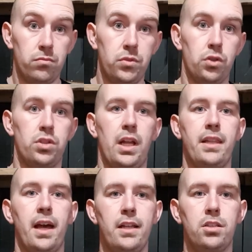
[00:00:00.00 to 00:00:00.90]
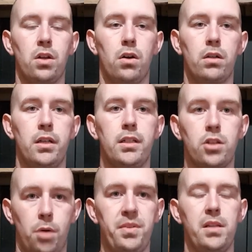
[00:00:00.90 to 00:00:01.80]
just like the headstock,
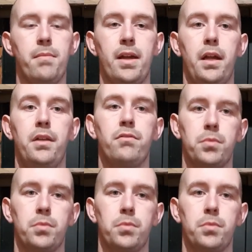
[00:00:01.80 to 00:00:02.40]
commonly made